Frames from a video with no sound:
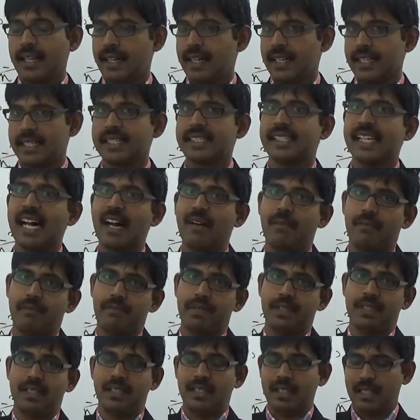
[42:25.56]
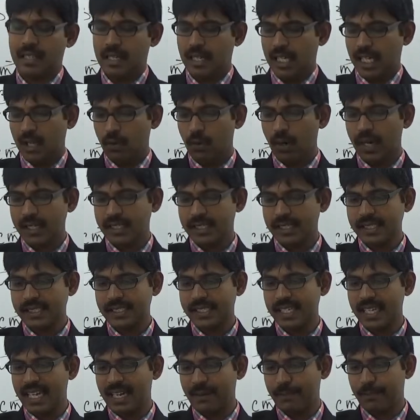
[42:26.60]
sample? What is
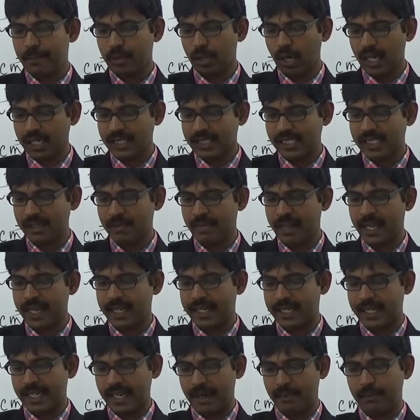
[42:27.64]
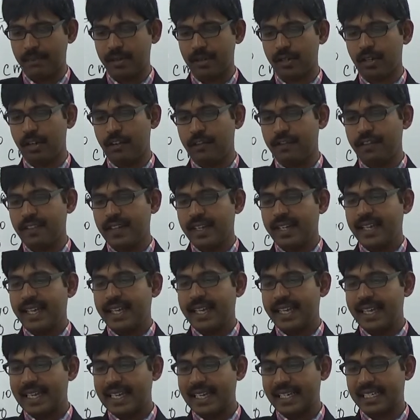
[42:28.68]
the approximate number of
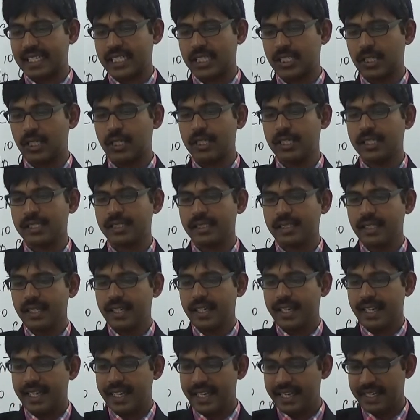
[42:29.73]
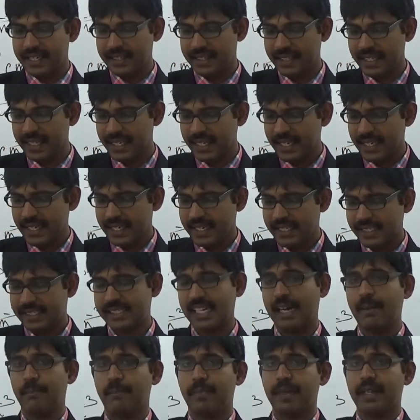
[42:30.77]
electrons in the
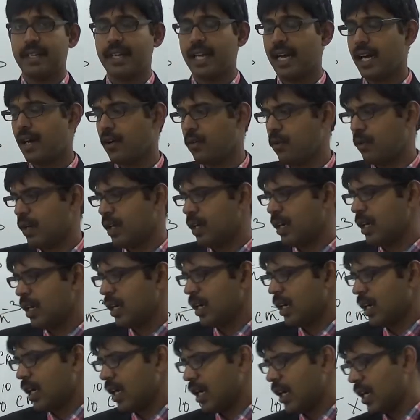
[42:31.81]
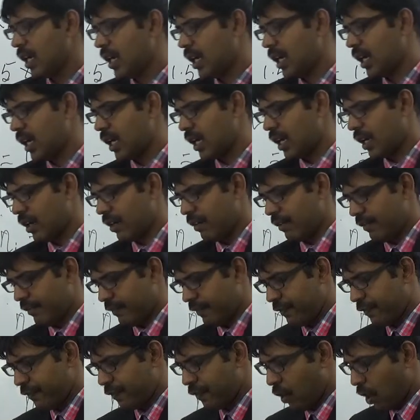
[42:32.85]
sample? Now,
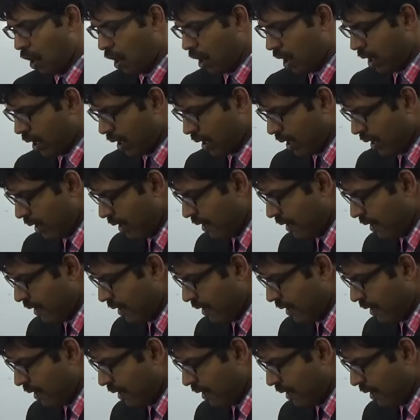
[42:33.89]
for